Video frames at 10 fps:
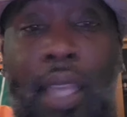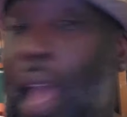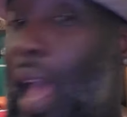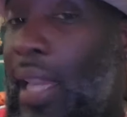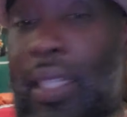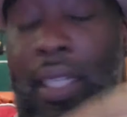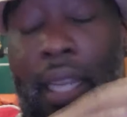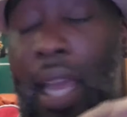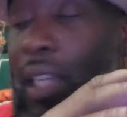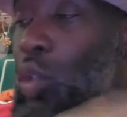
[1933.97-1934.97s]
I did
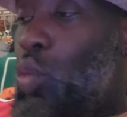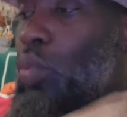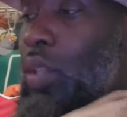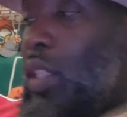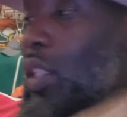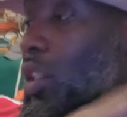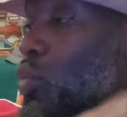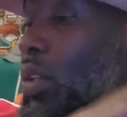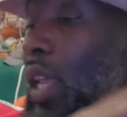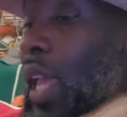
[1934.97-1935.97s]
not do this. And
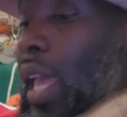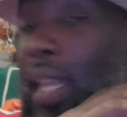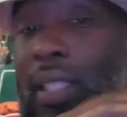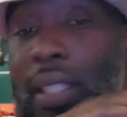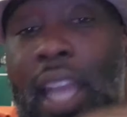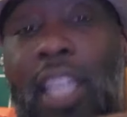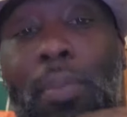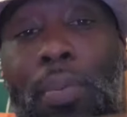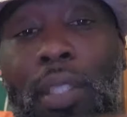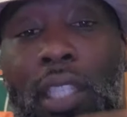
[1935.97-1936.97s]
you can ask
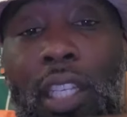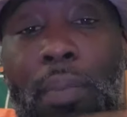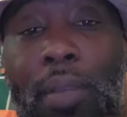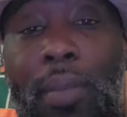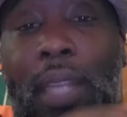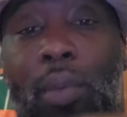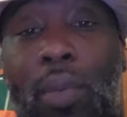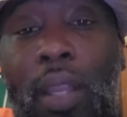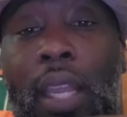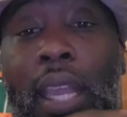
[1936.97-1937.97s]
90% of
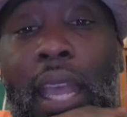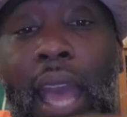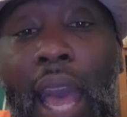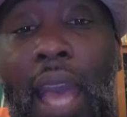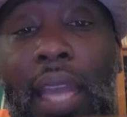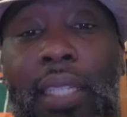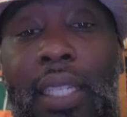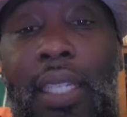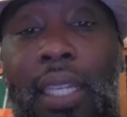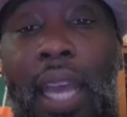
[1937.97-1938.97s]
people, I
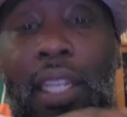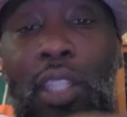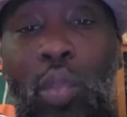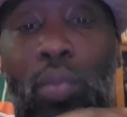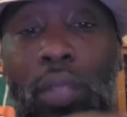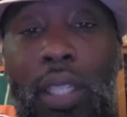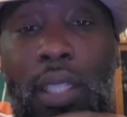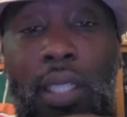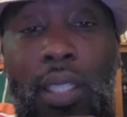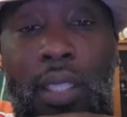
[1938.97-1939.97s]
did not do
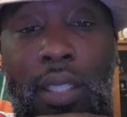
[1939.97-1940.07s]
this.